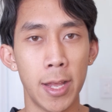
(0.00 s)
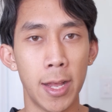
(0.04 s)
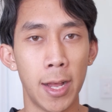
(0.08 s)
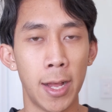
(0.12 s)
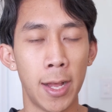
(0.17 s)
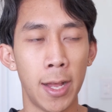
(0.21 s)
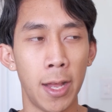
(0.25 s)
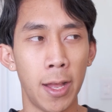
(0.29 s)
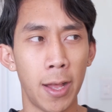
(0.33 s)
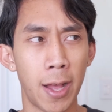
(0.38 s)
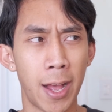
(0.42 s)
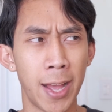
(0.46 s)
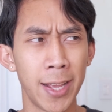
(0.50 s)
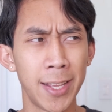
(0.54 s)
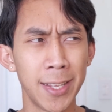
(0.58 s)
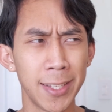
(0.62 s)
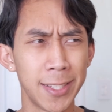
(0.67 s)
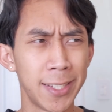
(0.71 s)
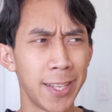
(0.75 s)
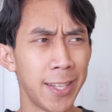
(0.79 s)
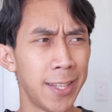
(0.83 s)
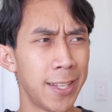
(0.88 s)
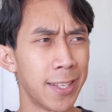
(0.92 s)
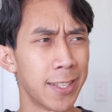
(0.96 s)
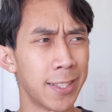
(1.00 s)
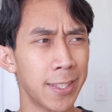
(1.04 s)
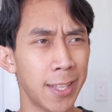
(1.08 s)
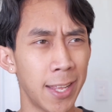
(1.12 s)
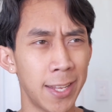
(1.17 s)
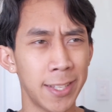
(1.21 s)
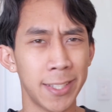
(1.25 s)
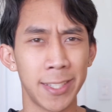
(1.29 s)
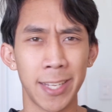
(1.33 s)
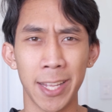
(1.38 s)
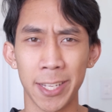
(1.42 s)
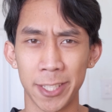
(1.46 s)
I can say this
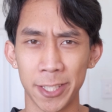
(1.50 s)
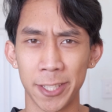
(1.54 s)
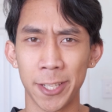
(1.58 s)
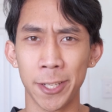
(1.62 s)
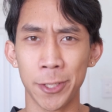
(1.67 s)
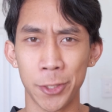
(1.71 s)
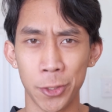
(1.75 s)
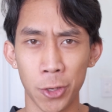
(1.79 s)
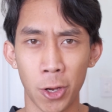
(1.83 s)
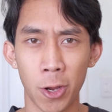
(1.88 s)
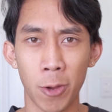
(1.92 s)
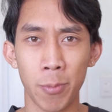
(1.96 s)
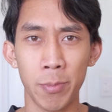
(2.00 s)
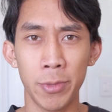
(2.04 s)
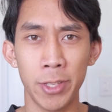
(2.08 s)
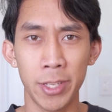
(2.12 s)
lens gets the job